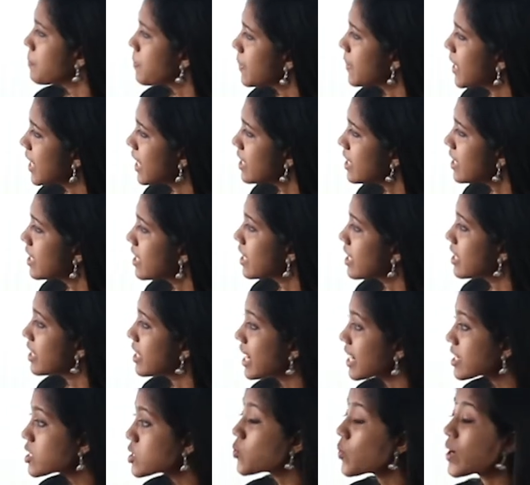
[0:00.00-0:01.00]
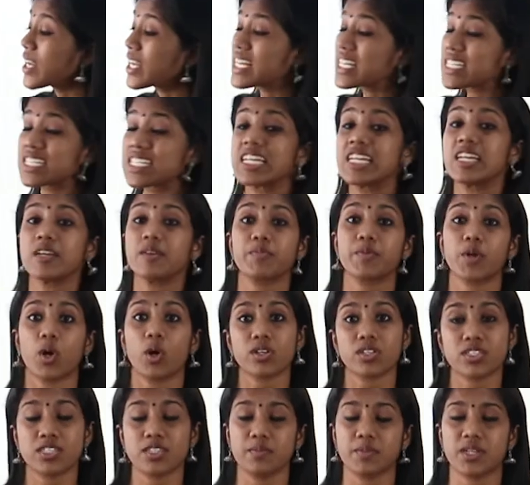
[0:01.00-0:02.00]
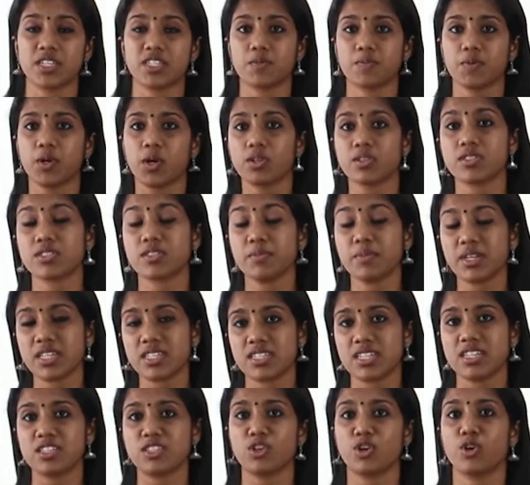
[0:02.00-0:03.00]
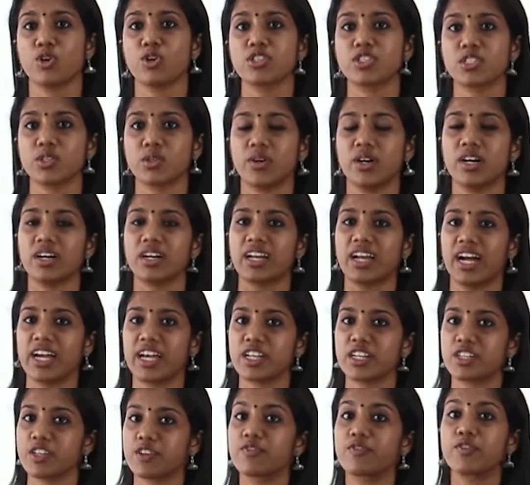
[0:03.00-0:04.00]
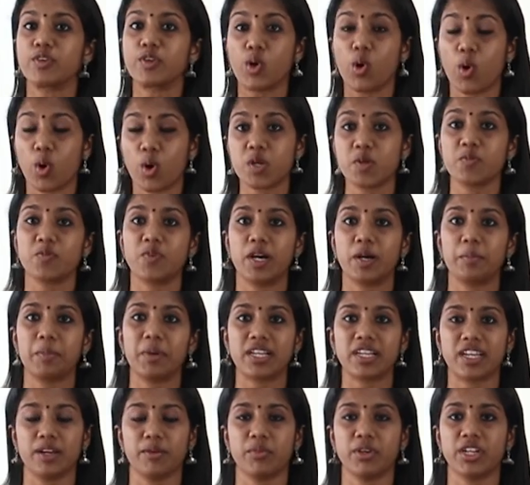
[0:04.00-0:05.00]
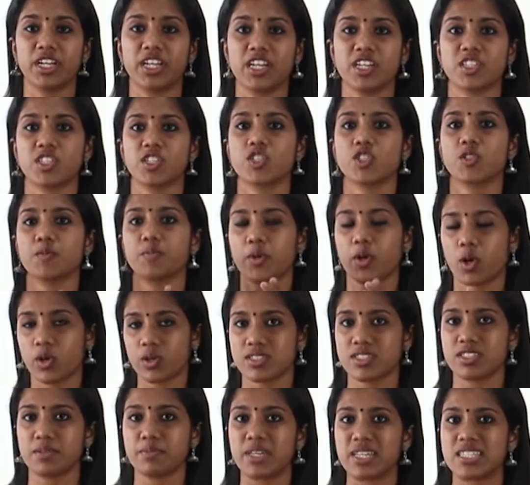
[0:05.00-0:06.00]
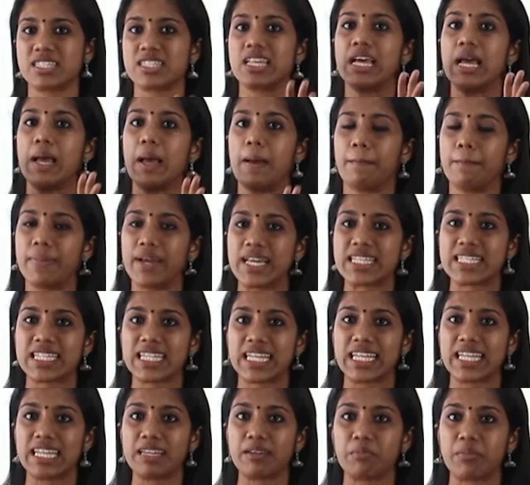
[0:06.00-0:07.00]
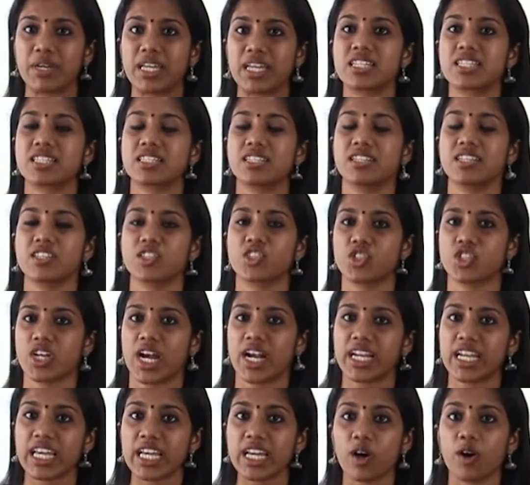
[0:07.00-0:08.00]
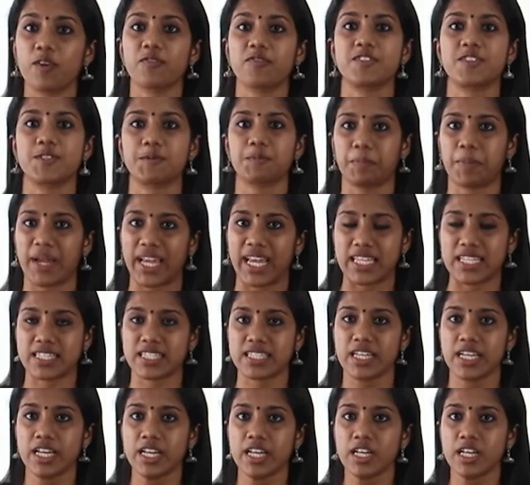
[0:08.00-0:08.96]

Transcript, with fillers: Then next one is proxemics. Proxemics is also a kind of non-verbal communications. Proxemics basically means the study of space.